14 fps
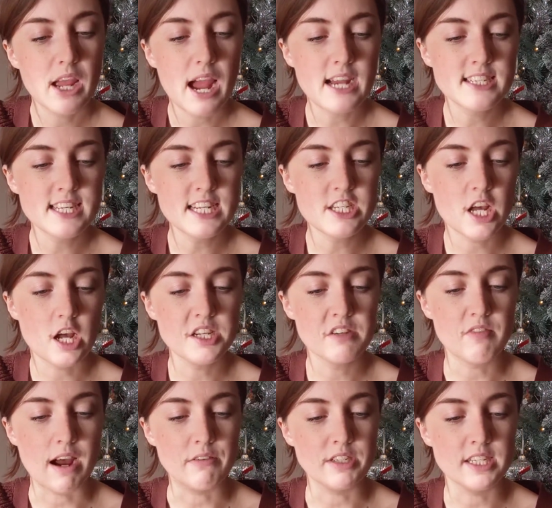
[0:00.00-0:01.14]
As he turned it
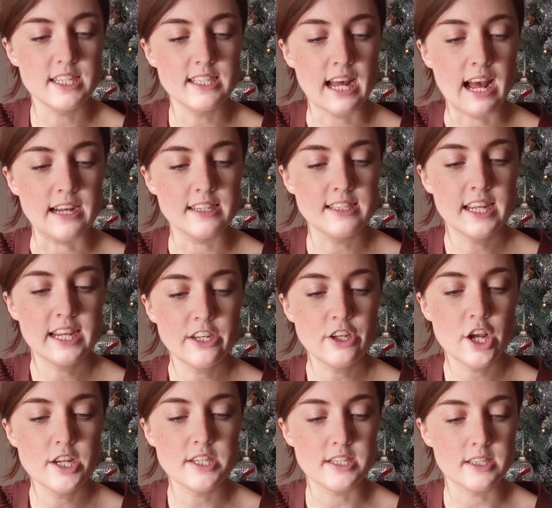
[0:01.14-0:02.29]
round in his hands,
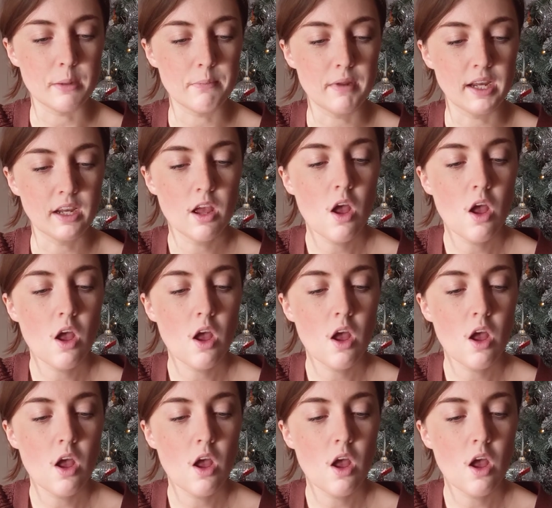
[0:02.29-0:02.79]
noticed something.